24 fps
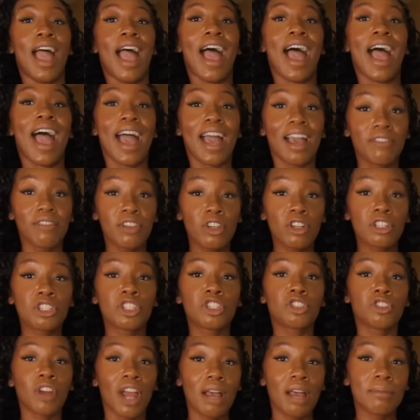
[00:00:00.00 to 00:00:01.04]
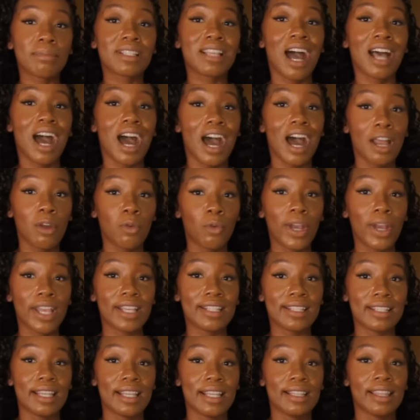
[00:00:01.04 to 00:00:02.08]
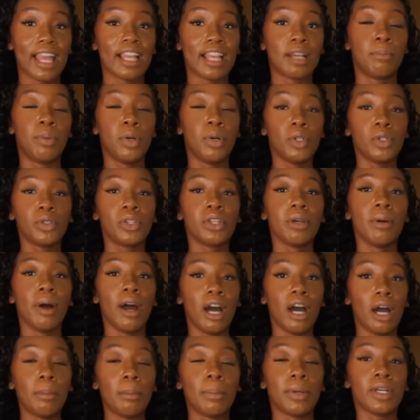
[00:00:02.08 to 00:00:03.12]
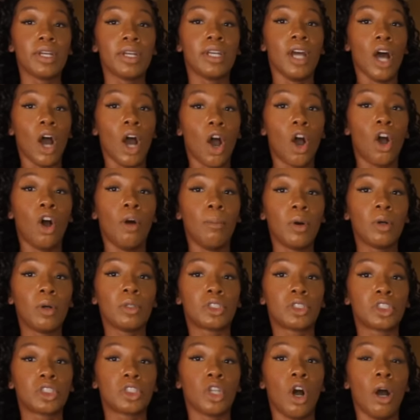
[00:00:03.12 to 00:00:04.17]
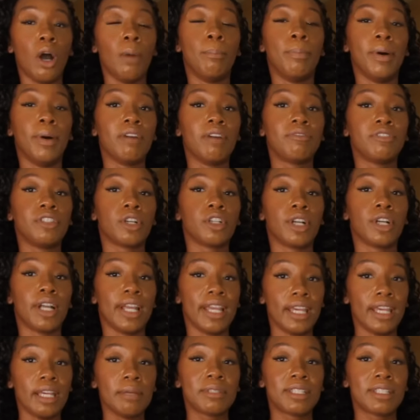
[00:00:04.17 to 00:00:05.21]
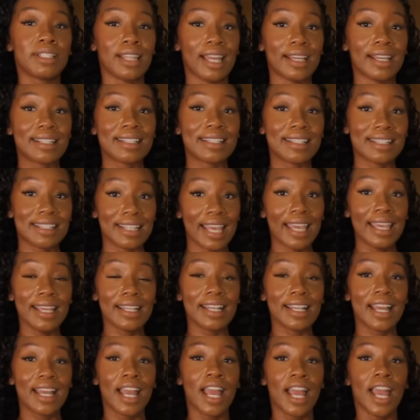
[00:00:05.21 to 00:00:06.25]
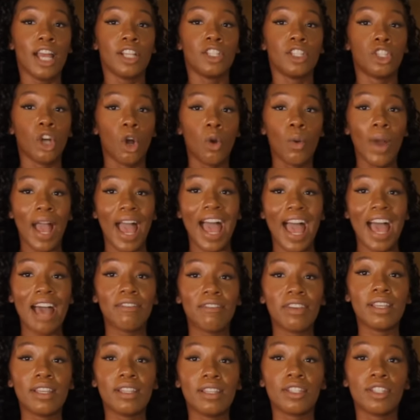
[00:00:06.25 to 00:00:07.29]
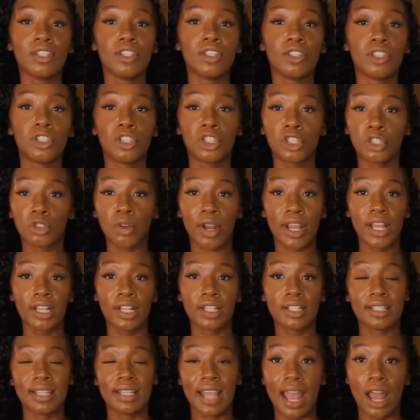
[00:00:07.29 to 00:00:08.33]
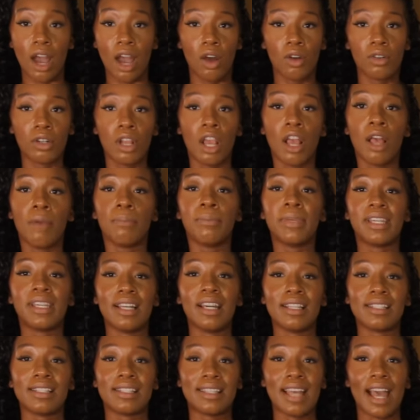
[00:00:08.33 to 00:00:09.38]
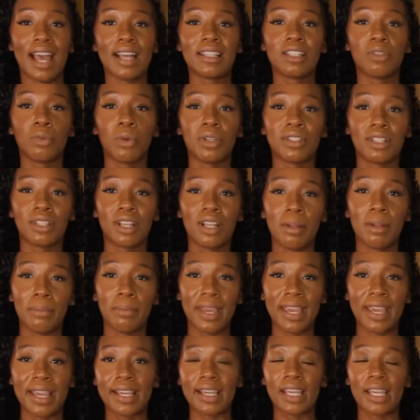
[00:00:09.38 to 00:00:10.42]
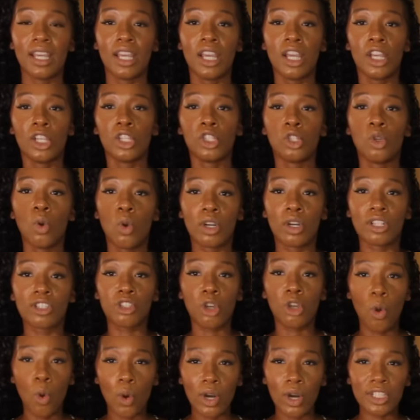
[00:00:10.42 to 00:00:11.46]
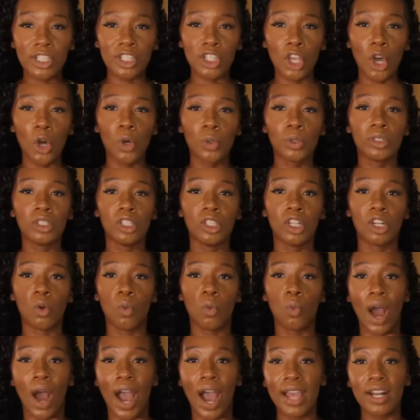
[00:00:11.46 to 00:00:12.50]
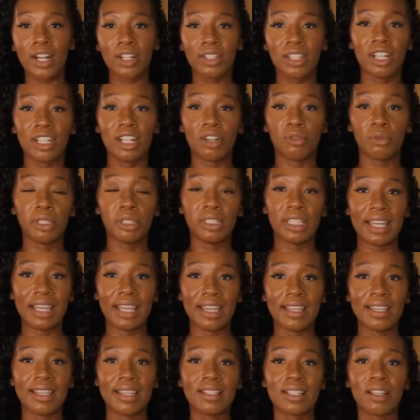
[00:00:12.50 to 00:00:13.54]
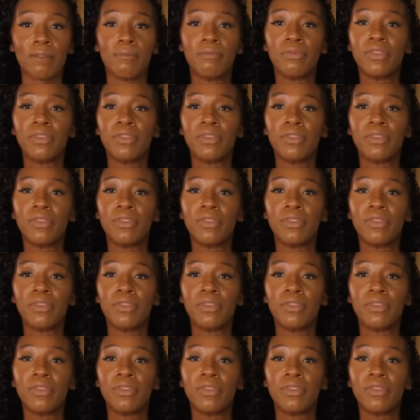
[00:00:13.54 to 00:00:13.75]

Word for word: Have your straps high-waisted, like pull them up almost above your hip to like sit. Don't have it straight down, because that's what's going to make your torso look wider than it really is.